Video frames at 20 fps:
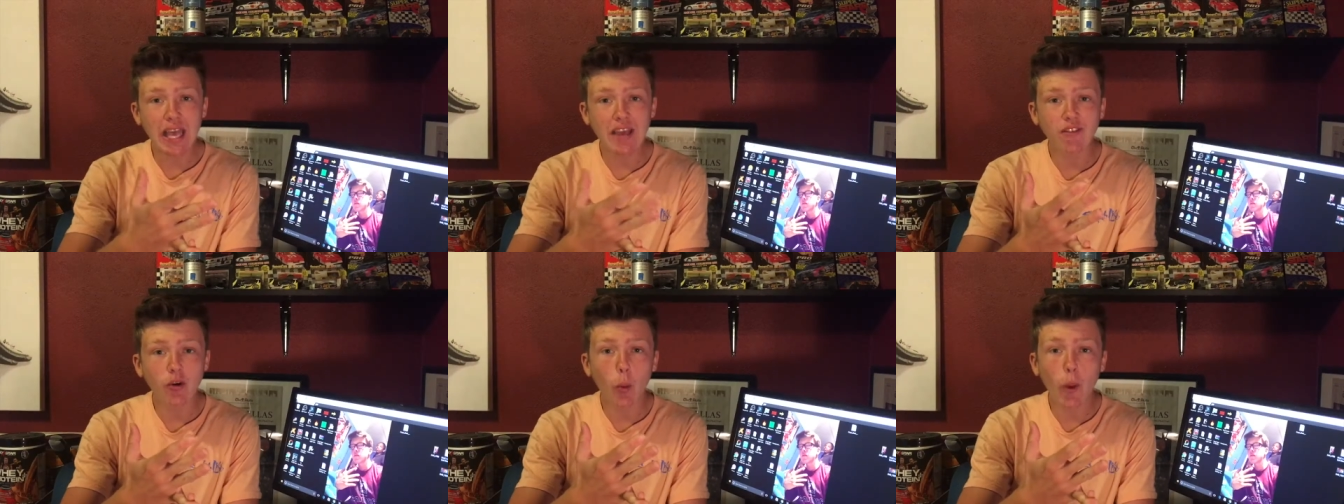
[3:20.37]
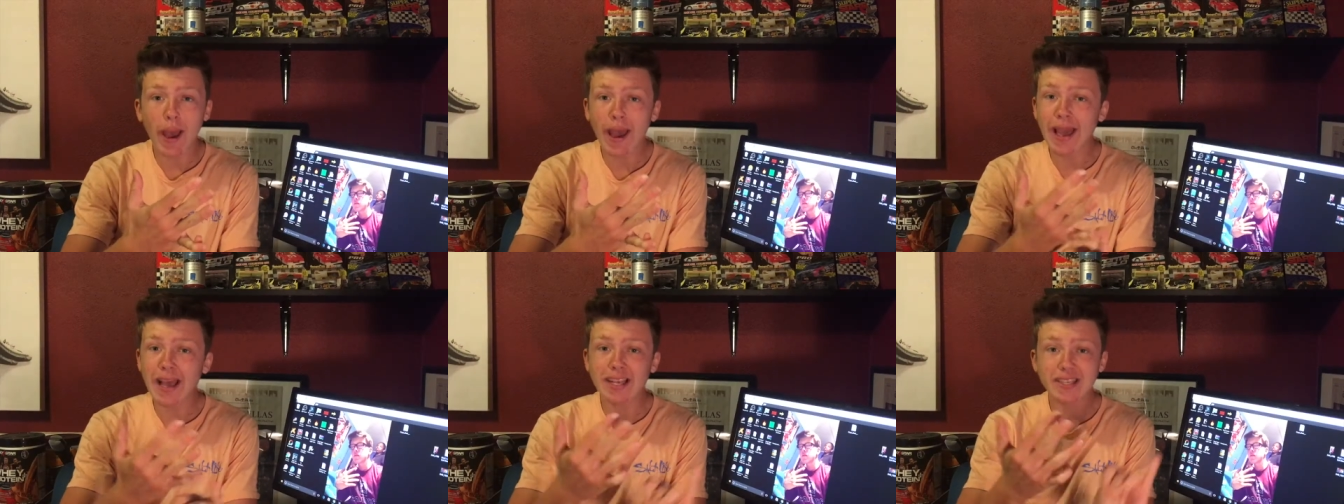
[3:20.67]

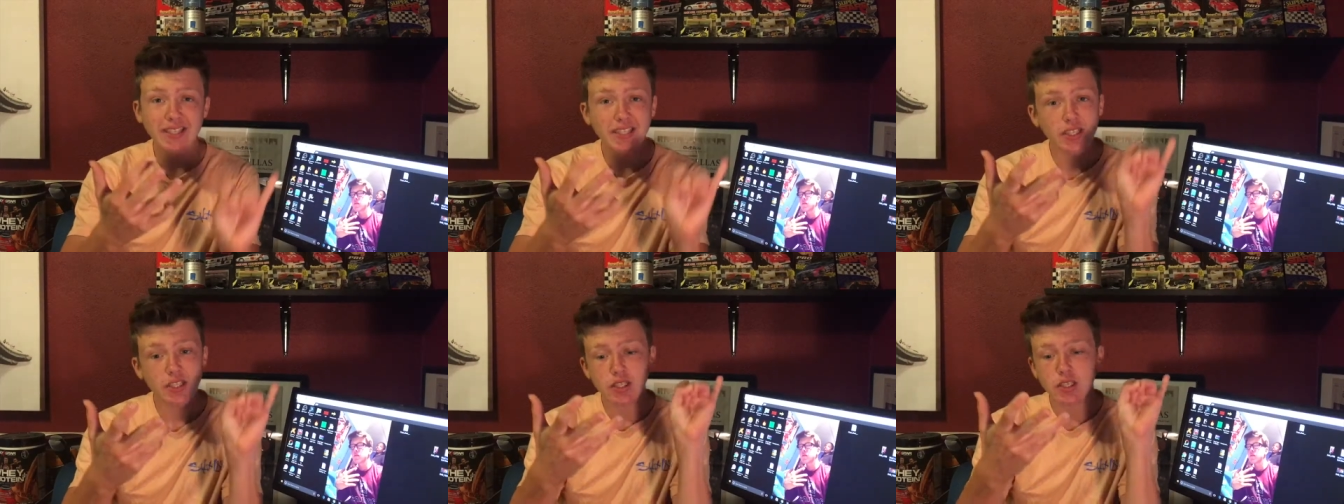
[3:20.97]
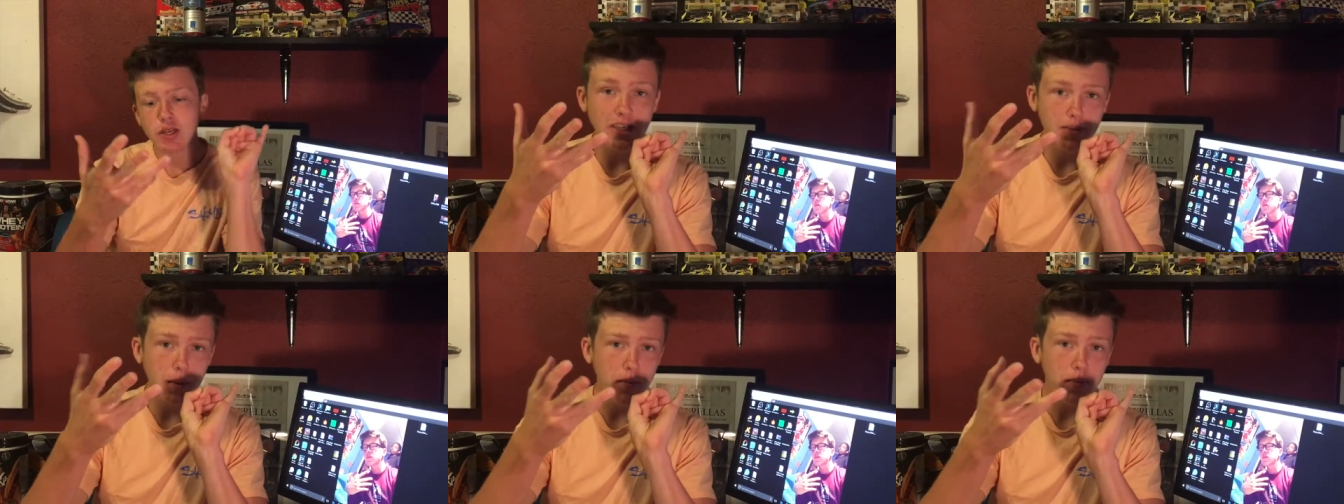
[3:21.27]
giveaways,
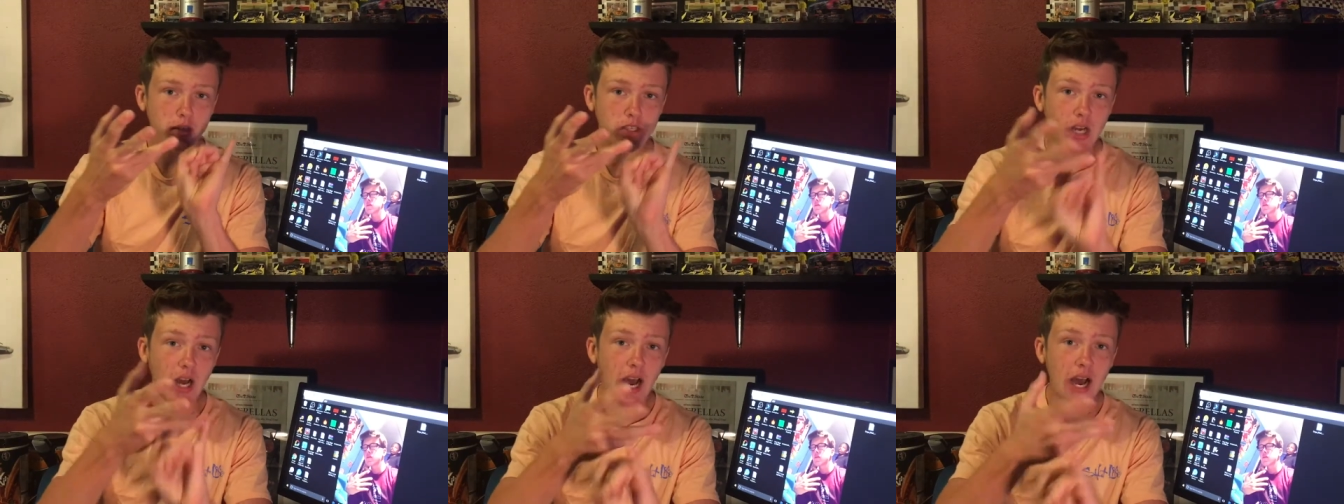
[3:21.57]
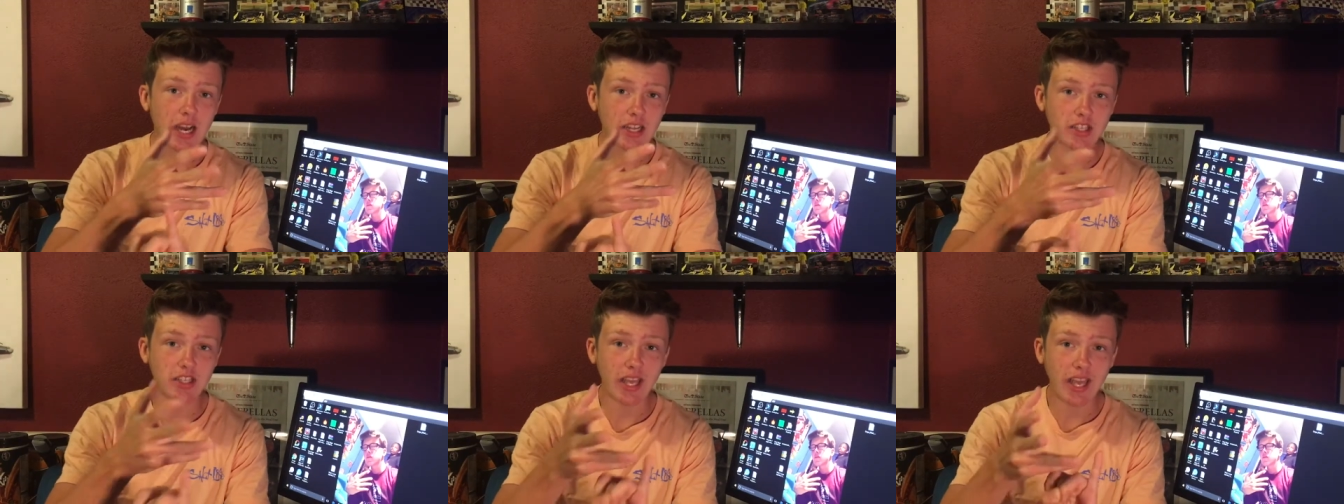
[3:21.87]
this type of
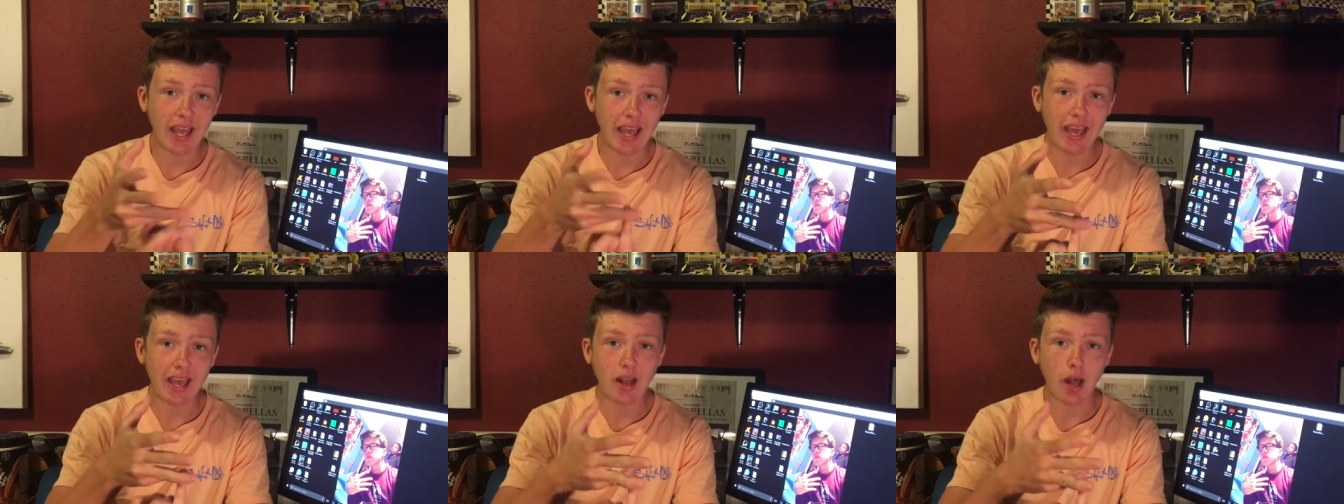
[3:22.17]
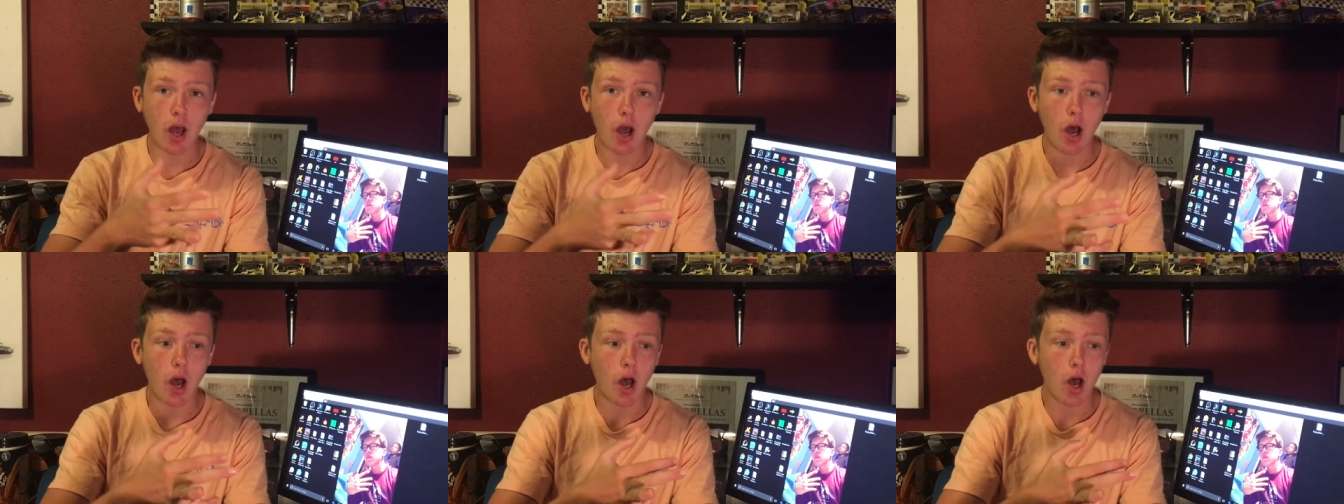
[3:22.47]
content.
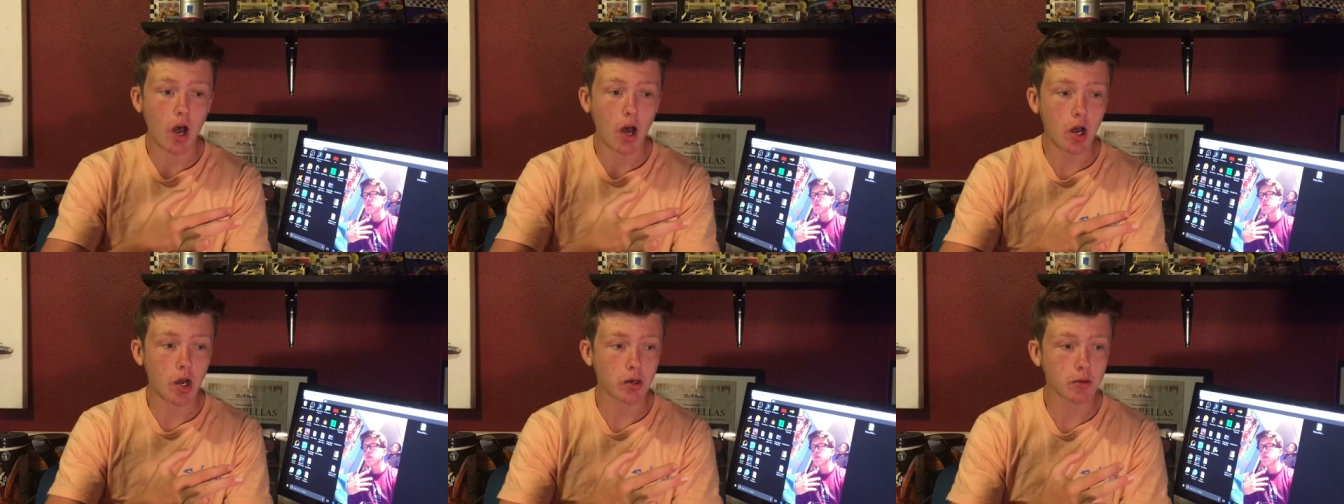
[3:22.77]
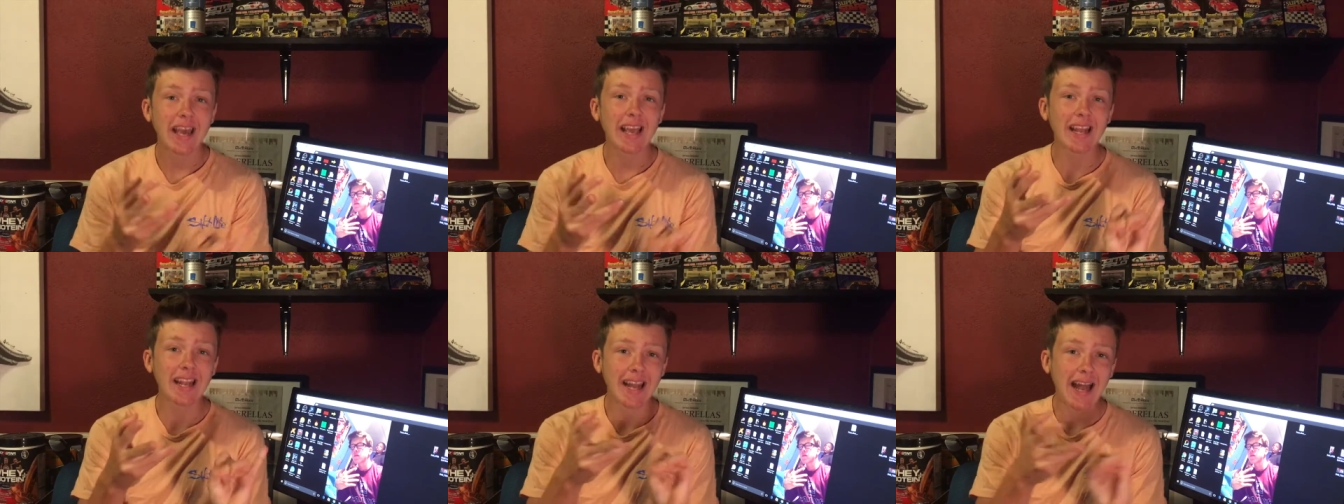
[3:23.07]

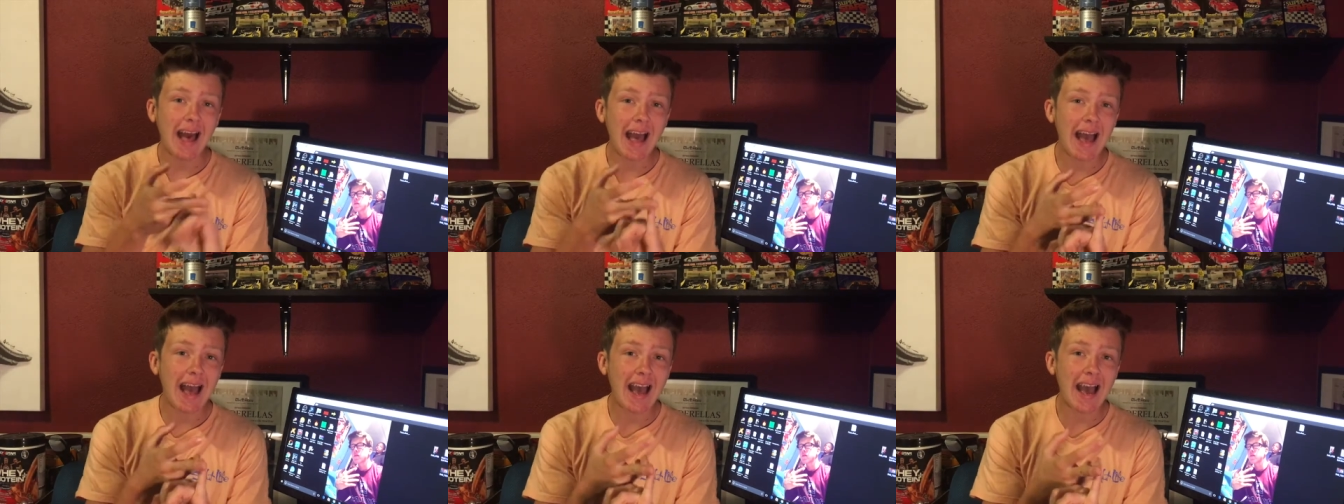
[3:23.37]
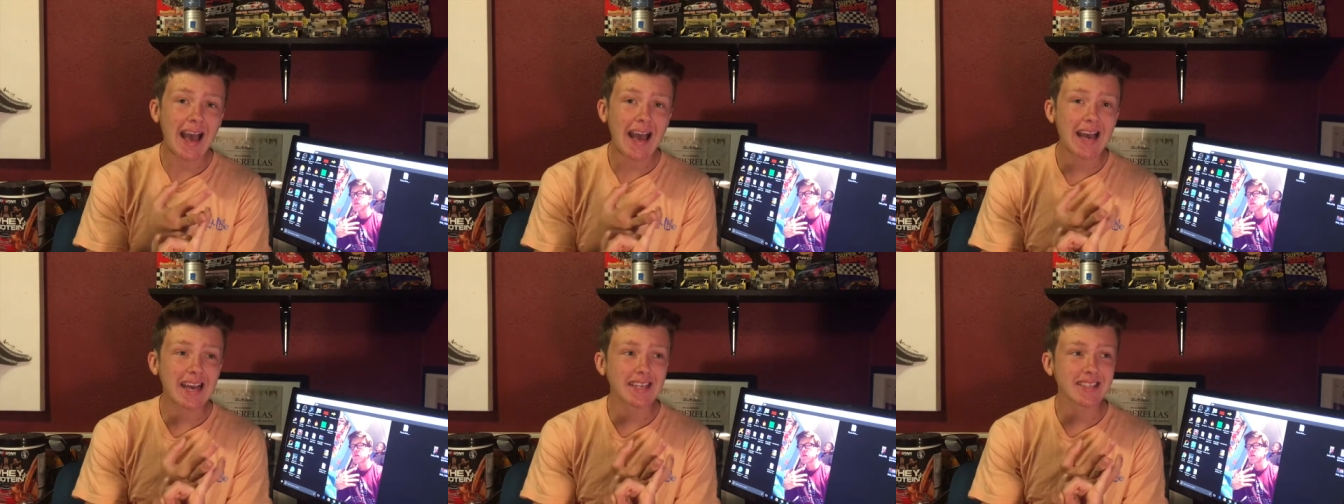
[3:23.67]
He
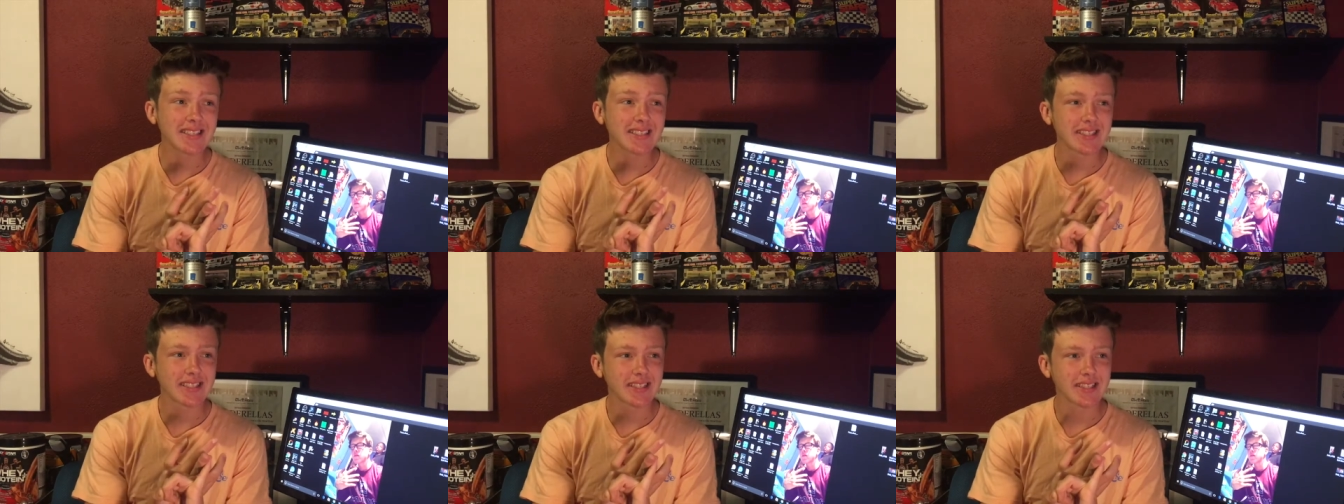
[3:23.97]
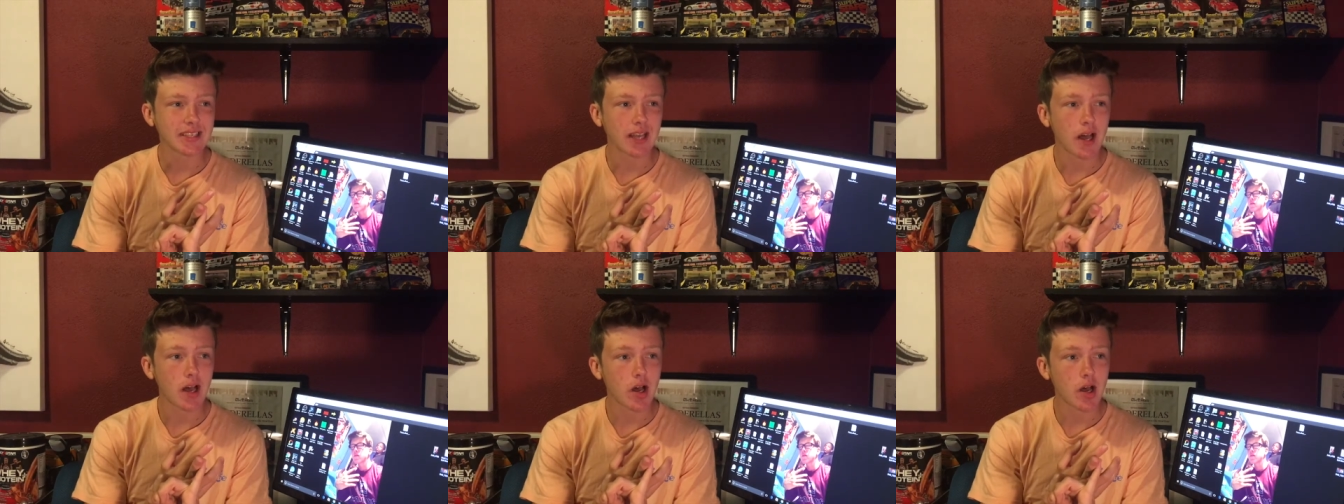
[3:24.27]
lies.